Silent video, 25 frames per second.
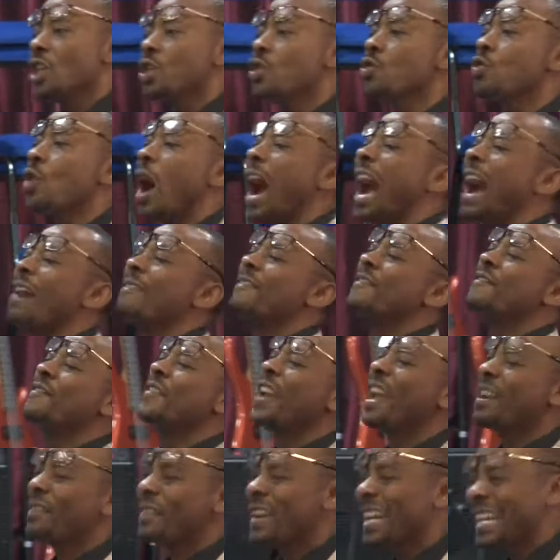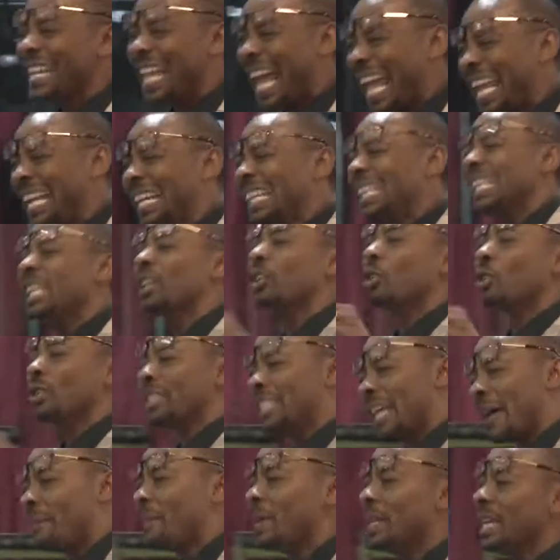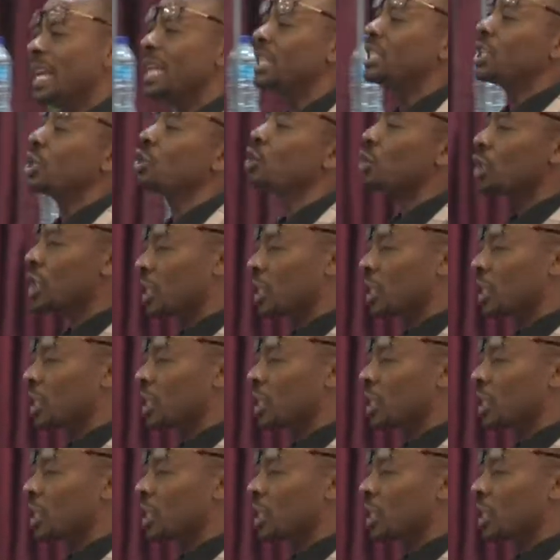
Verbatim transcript: you are very likely contaminating your